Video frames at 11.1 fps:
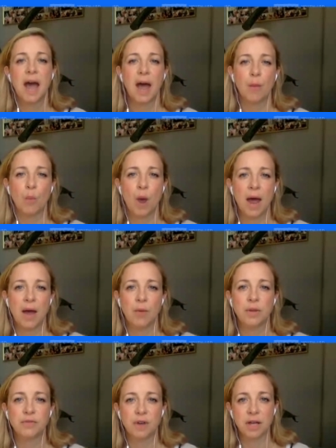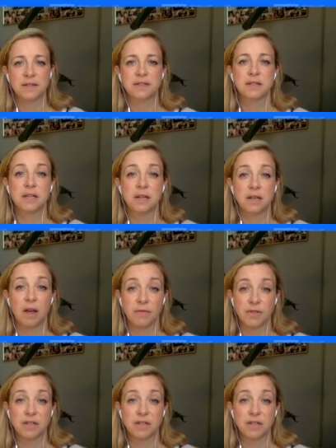and where we find that life